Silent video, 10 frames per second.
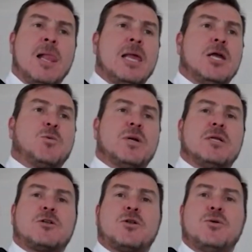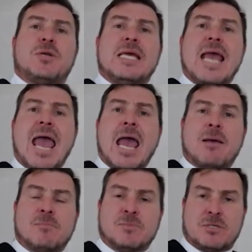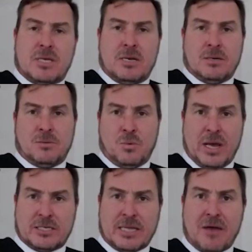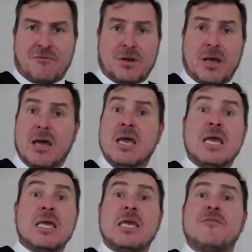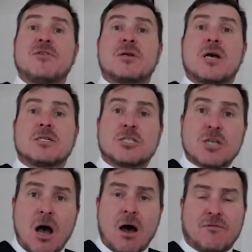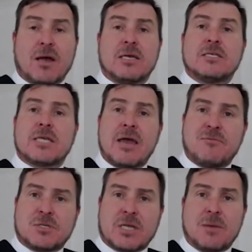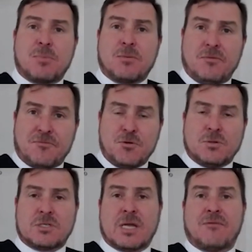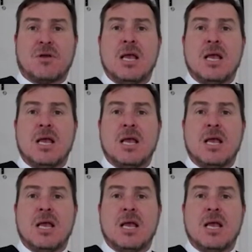It would include yams in West Africa. Even cassava is a staple foodstuff.